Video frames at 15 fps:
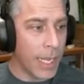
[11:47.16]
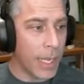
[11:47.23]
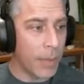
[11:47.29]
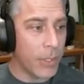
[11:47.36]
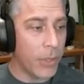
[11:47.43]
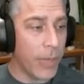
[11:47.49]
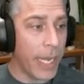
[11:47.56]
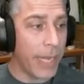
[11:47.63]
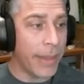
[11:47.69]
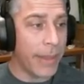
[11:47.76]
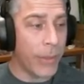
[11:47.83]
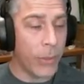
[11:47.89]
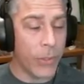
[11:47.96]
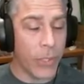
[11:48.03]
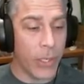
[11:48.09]
So yeah,
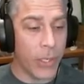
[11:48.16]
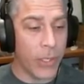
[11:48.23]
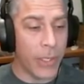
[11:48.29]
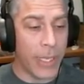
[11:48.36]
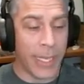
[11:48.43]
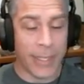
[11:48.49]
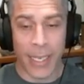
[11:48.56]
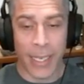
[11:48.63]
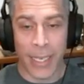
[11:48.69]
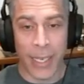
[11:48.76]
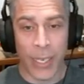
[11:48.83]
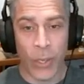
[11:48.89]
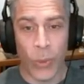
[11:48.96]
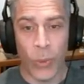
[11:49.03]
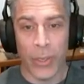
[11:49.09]
that's
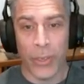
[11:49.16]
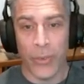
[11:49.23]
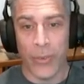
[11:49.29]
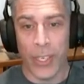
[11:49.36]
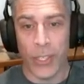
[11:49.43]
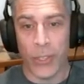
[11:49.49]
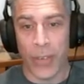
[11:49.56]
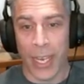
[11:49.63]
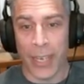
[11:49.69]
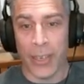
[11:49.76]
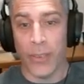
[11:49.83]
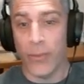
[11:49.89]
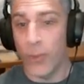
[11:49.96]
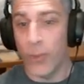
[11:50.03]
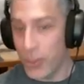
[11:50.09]
a cool little feature added
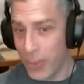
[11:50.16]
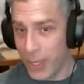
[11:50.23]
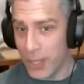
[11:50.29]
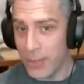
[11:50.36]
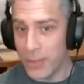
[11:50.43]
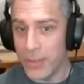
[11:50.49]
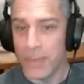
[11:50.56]
in 4.12.